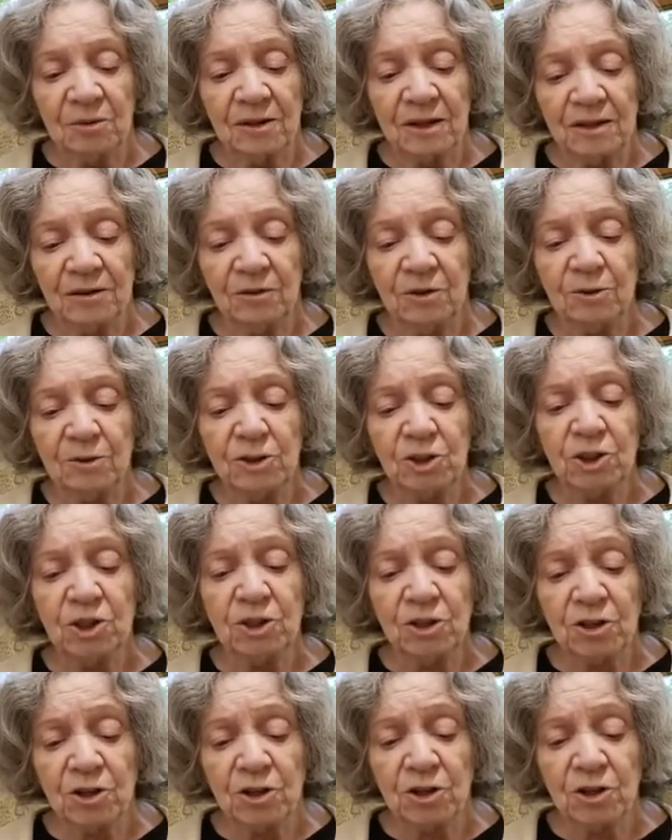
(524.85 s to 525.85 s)

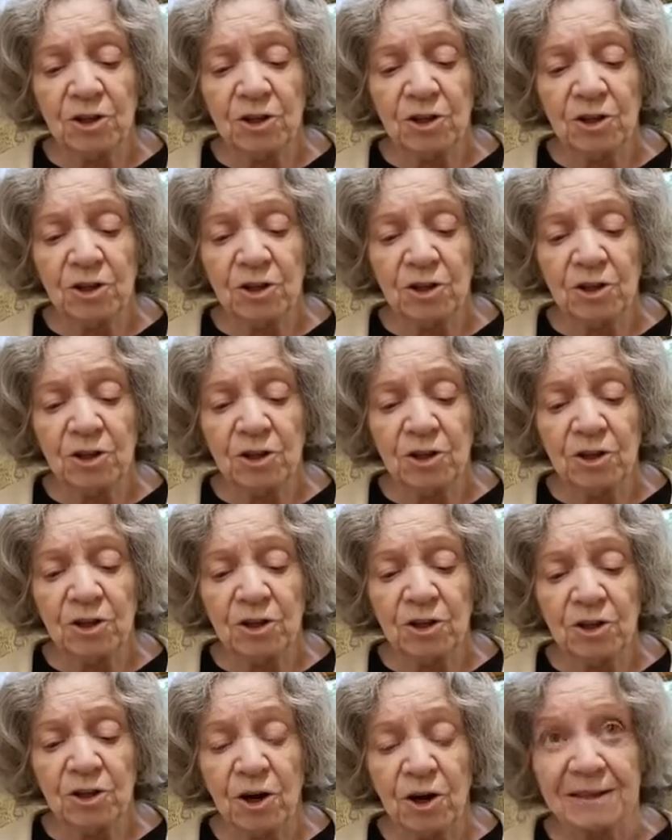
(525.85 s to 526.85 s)
So Lucia
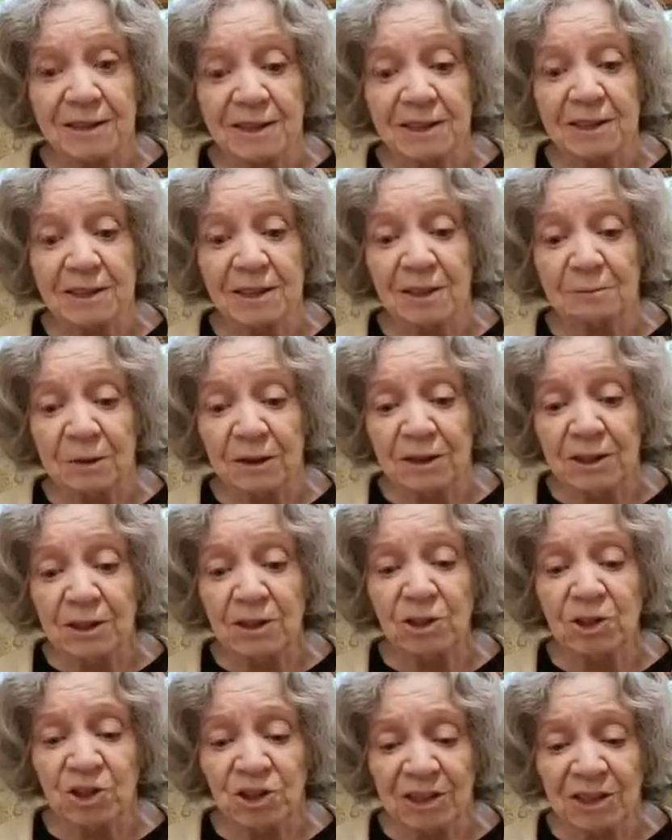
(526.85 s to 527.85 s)

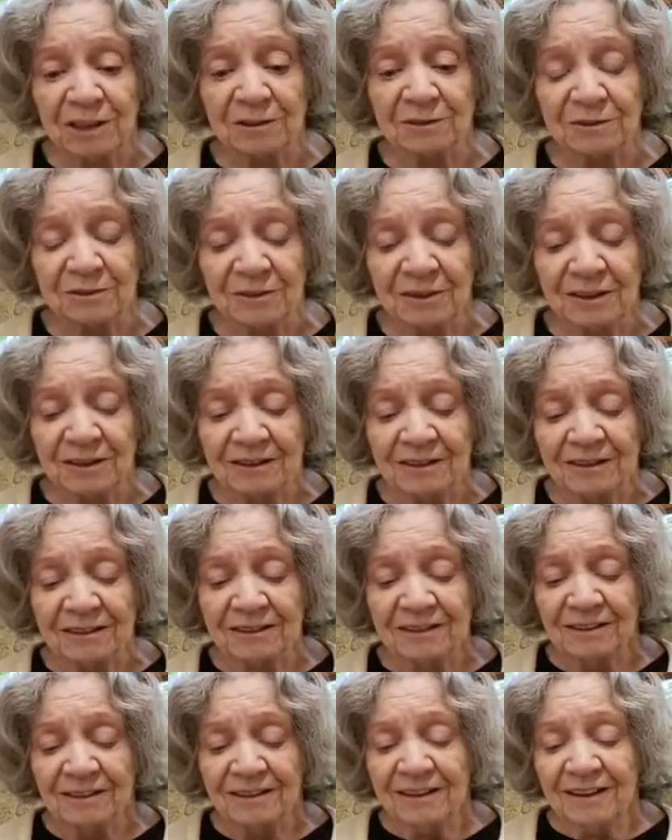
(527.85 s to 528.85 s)
Gomez is the police
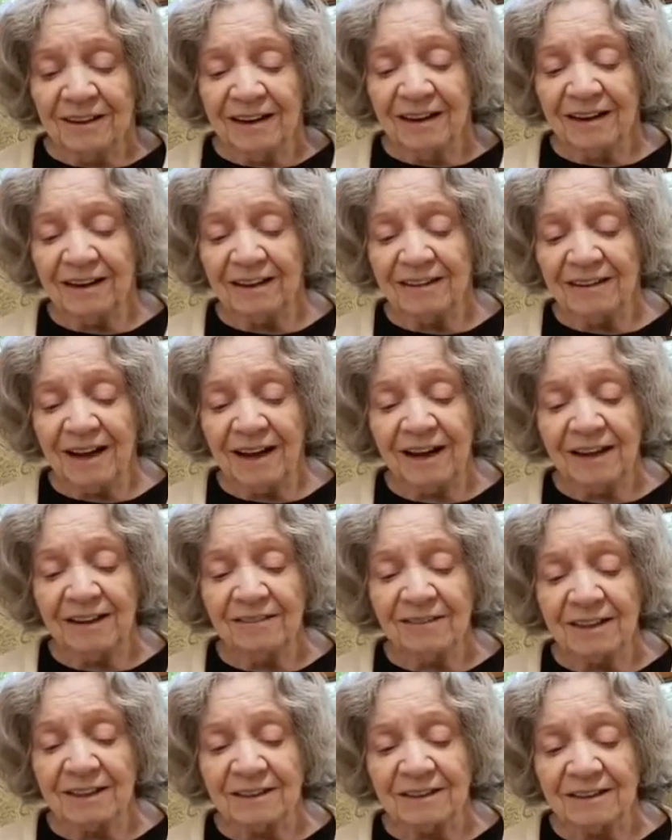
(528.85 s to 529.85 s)
chief.
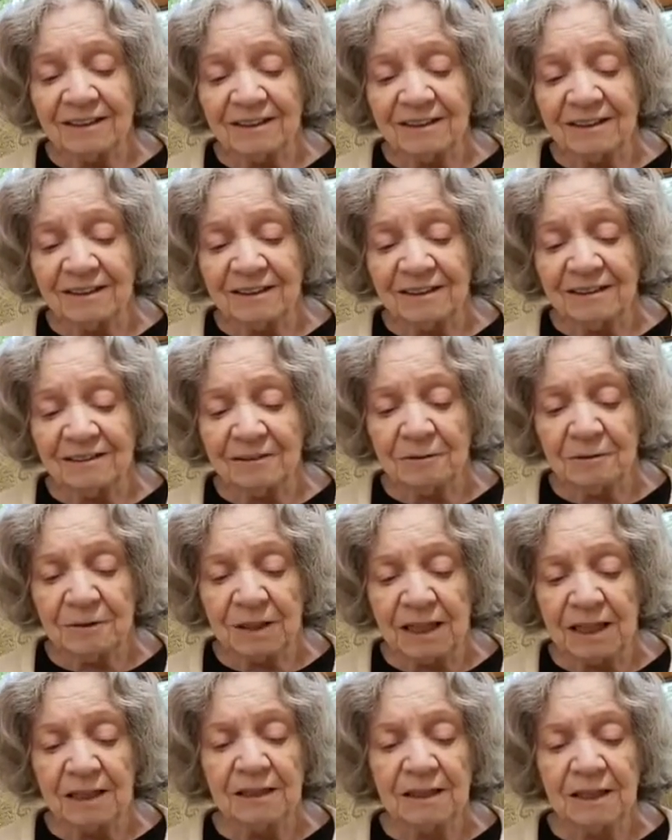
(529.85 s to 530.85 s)
And
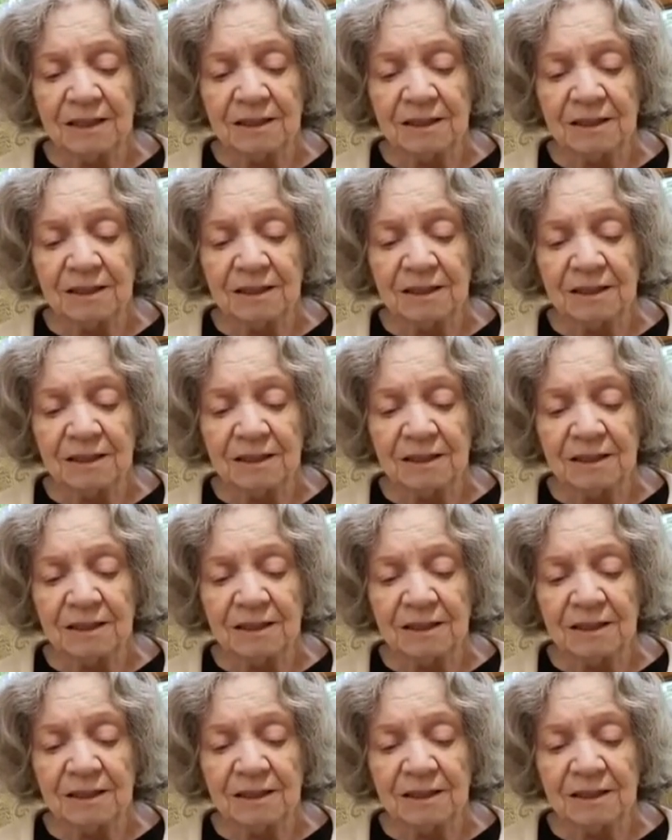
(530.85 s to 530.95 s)
Highland